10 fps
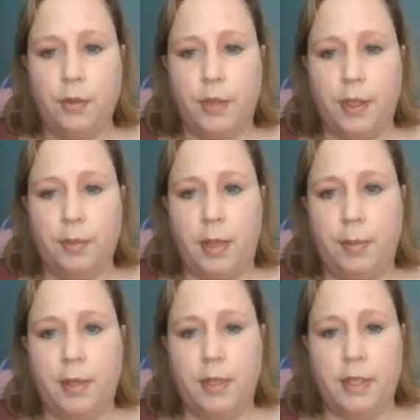that
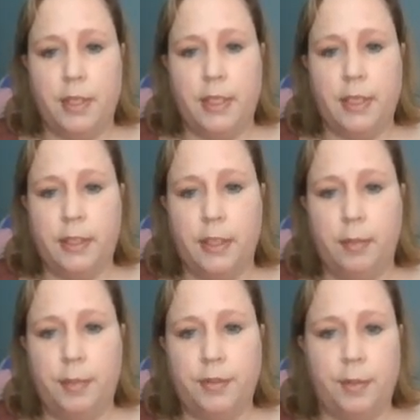maybe you need
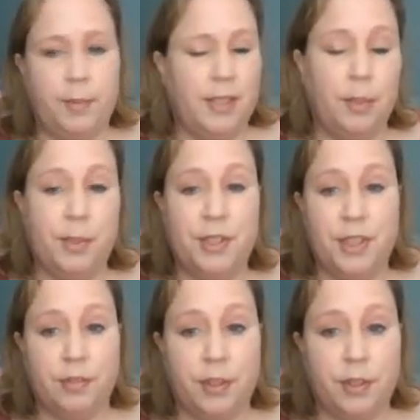something a little bit
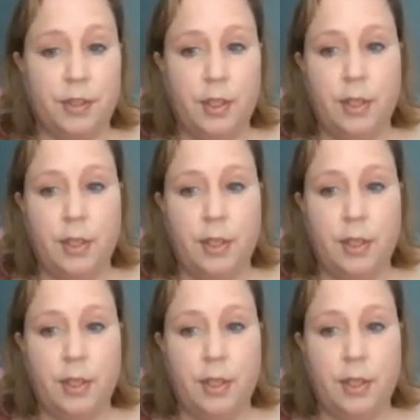different.